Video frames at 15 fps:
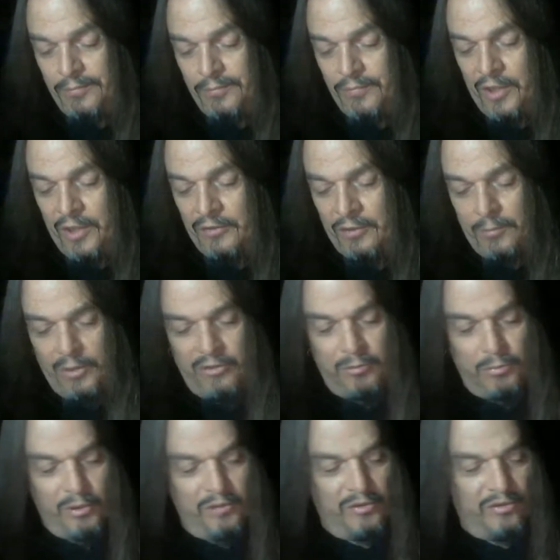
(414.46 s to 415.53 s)
I'd mentioned
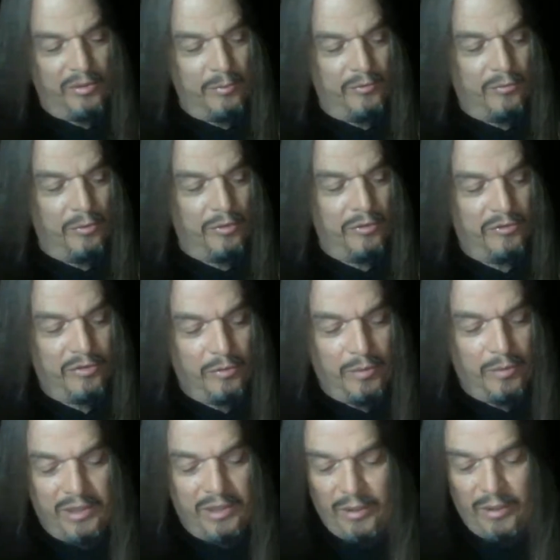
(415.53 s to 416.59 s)
previously before the show went
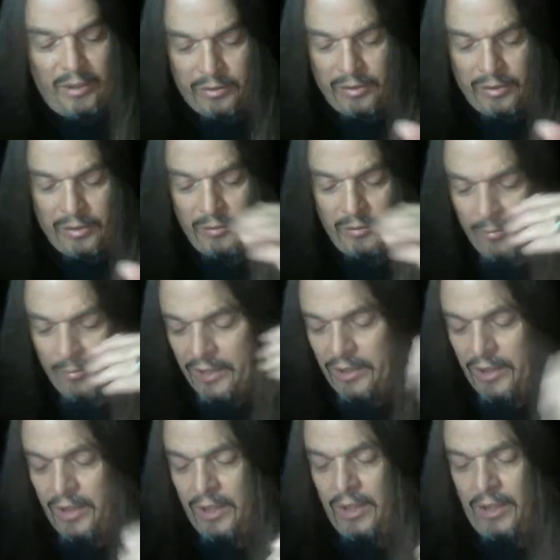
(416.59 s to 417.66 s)
down, I'll go ahead and repeat,
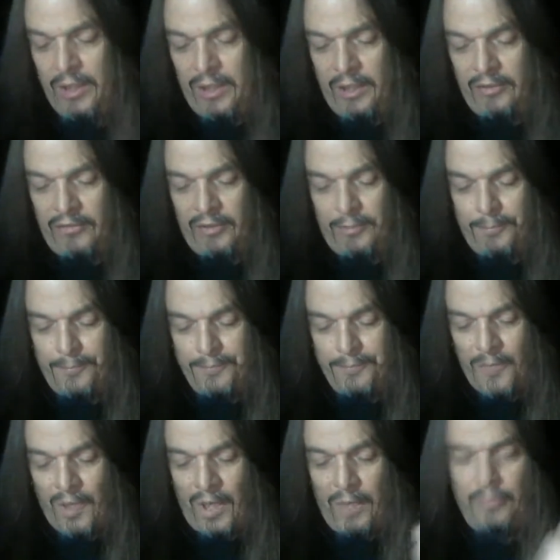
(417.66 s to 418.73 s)
is that
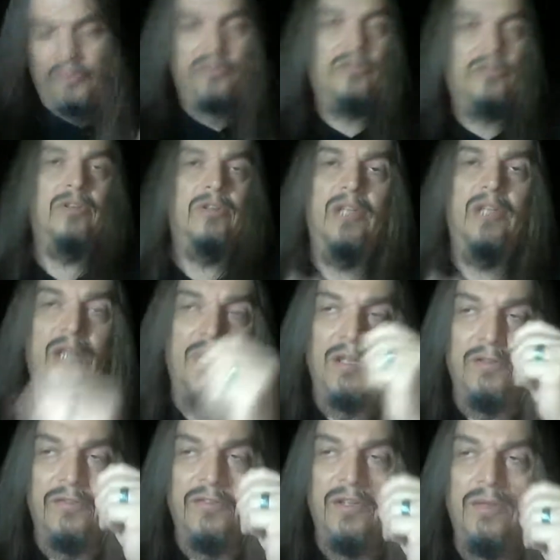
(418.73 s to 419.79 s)
I was told a lot
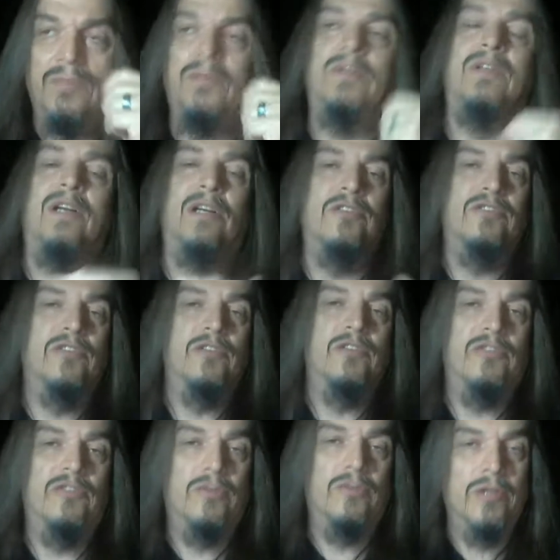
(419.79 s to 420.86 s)
of nonsense
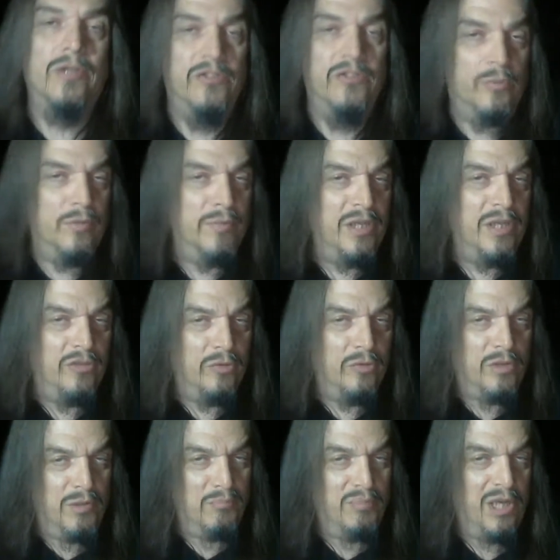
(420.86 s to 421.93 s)
stories that were meant to
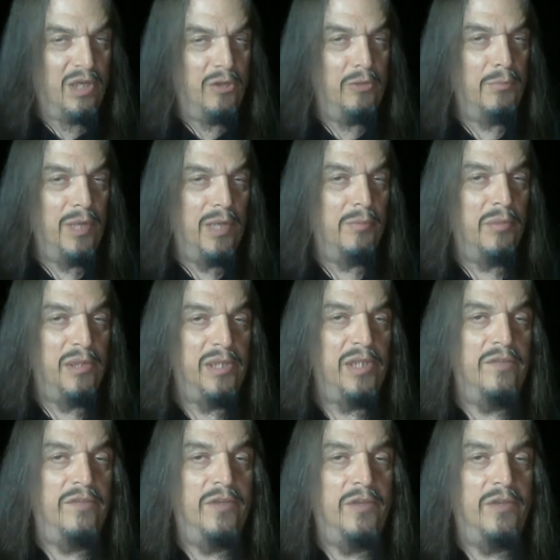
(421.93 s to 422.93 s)
compel my belief.